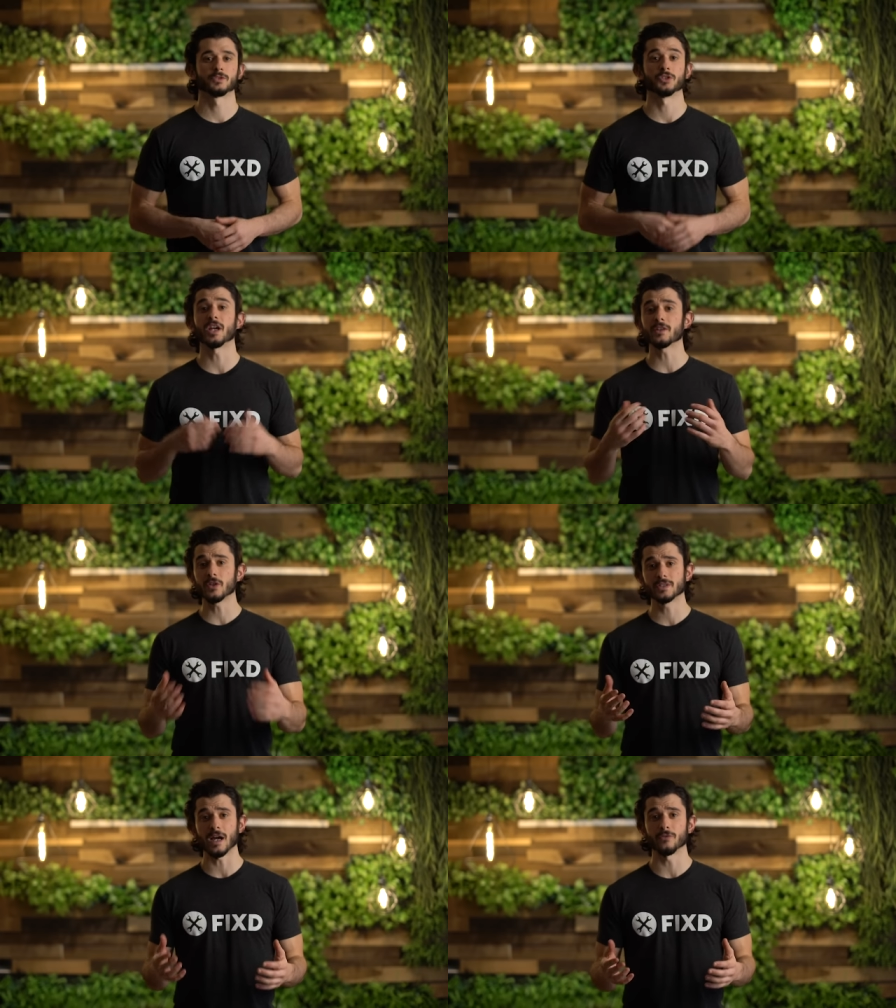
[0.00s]
So check
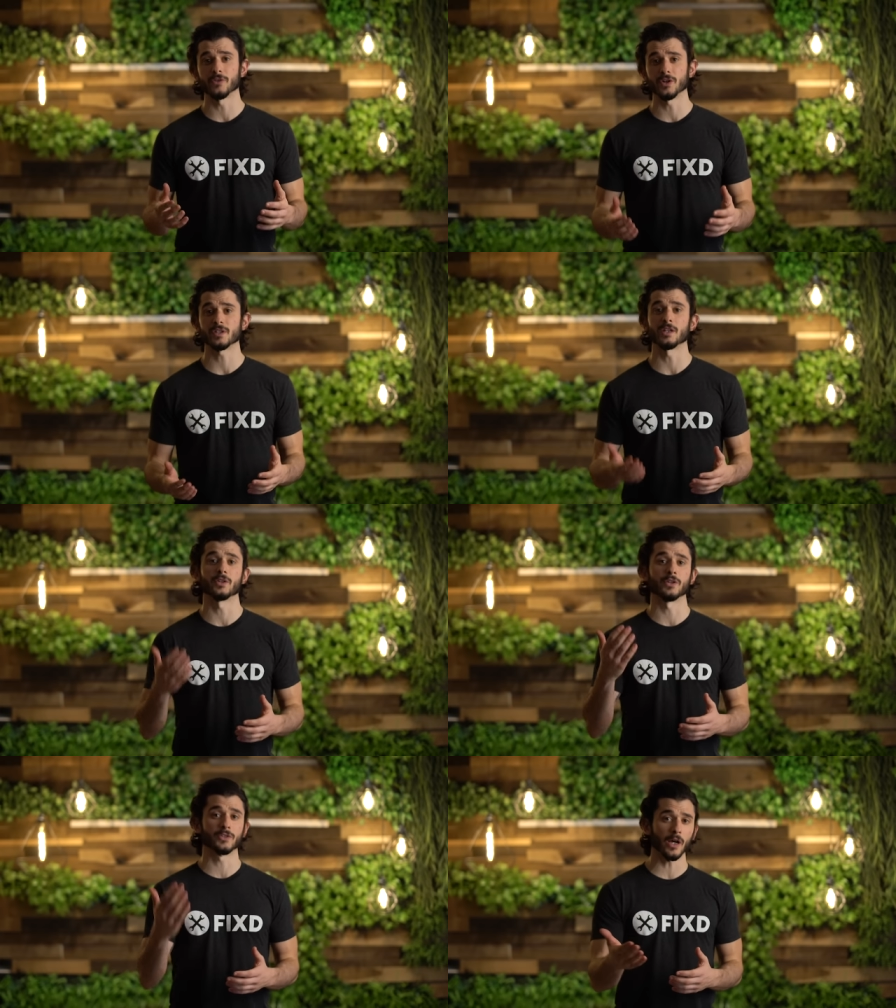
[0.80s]
those out first,
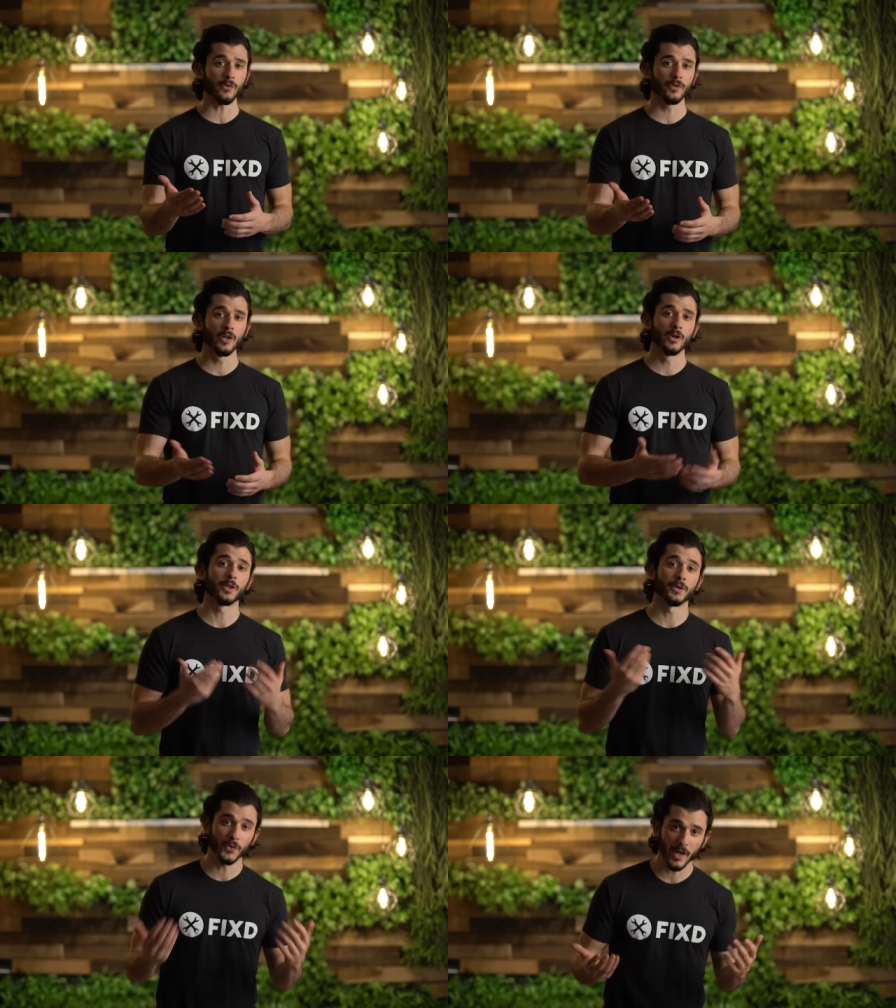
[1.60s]
either yourself,
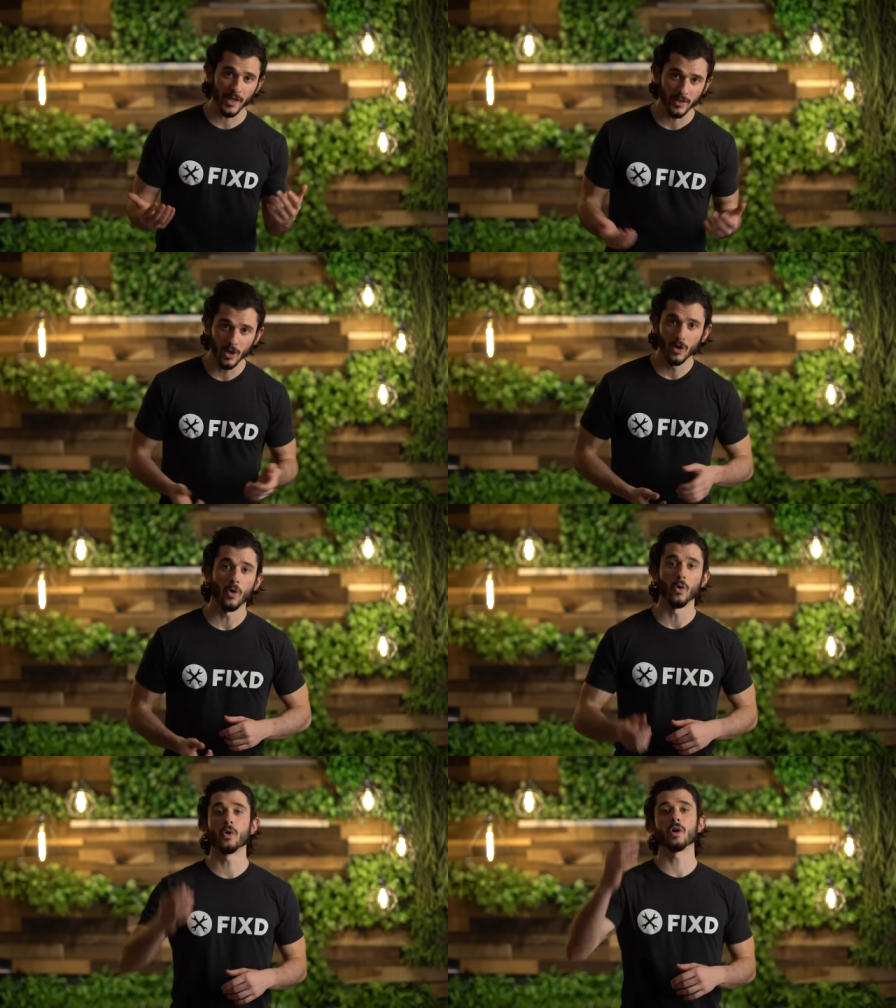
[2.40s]
with a friend,
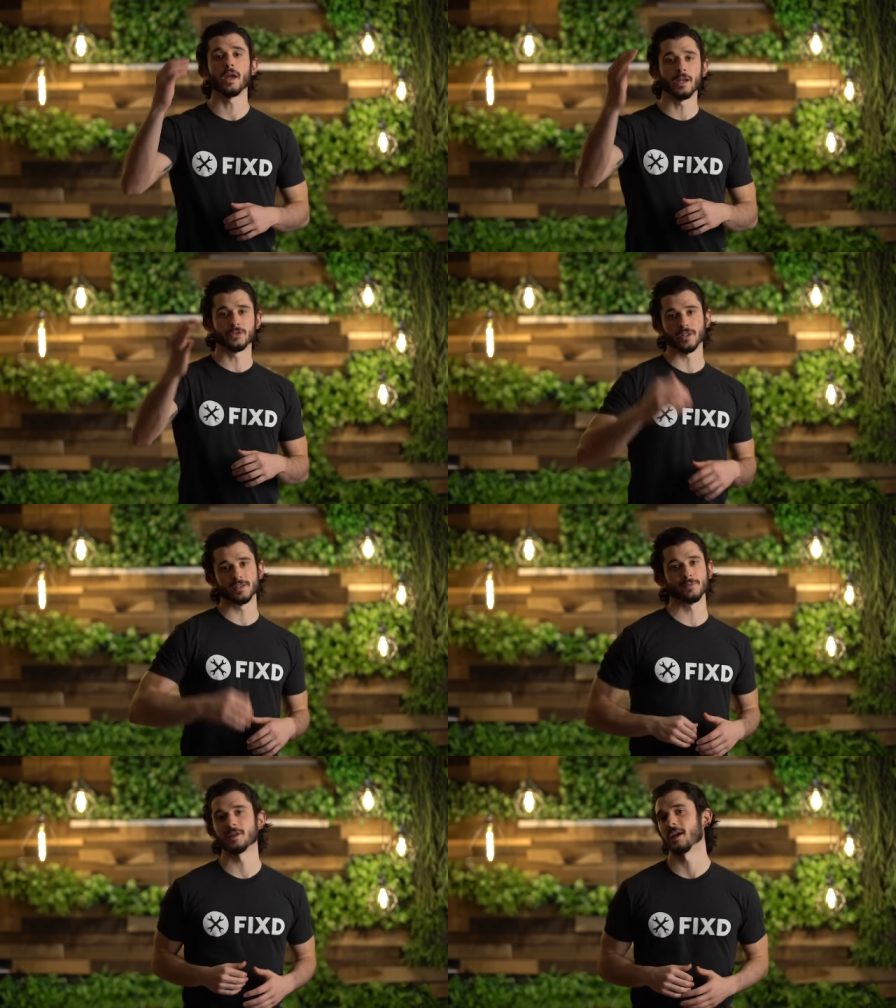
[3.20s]
or a
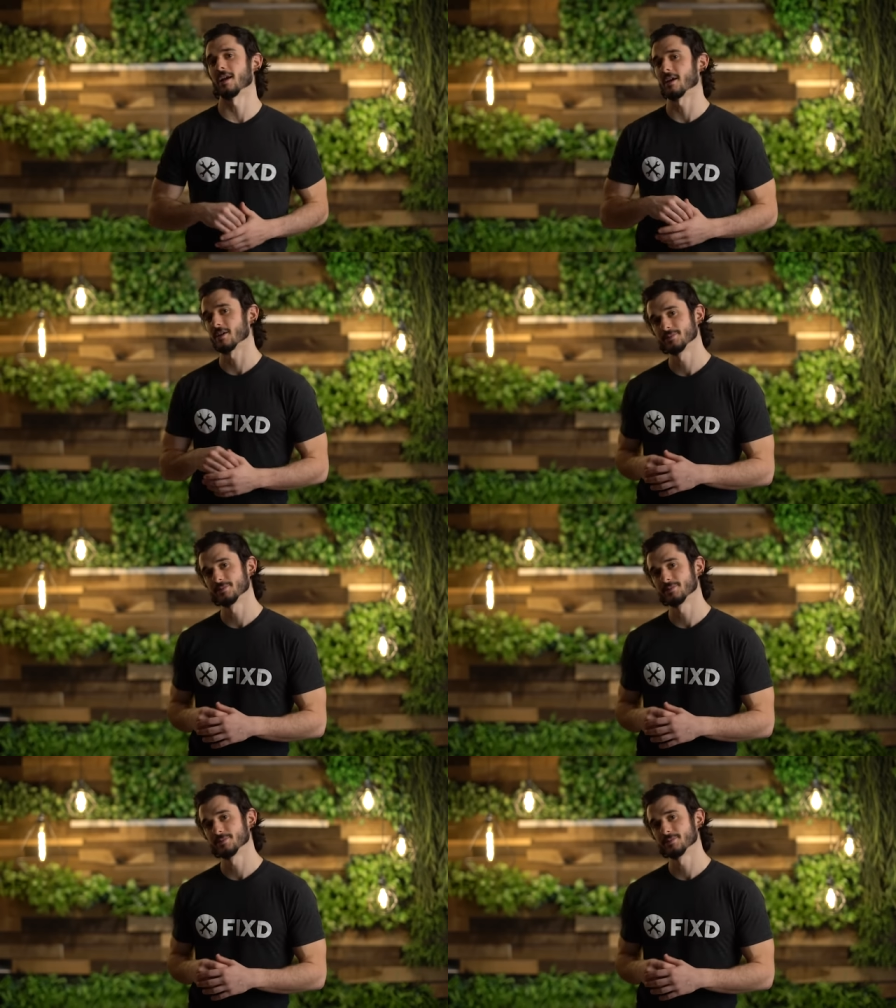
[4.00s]
trusted mechanic.